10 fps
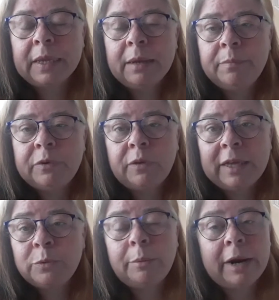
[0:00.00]
So
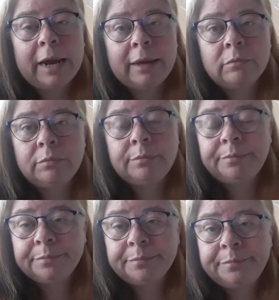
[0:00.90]
that's where we're at.
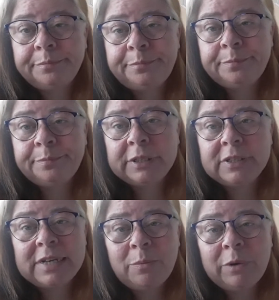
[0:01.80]
6
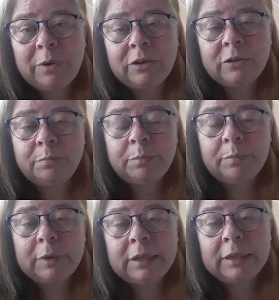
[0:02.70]
to 8 weeks,
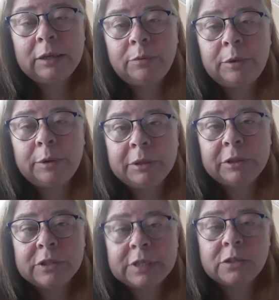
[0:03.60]
and then they'll deal
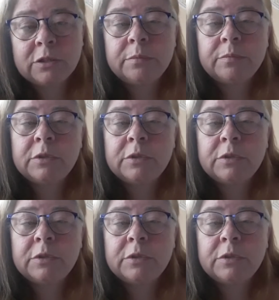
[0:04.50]
with the cysts.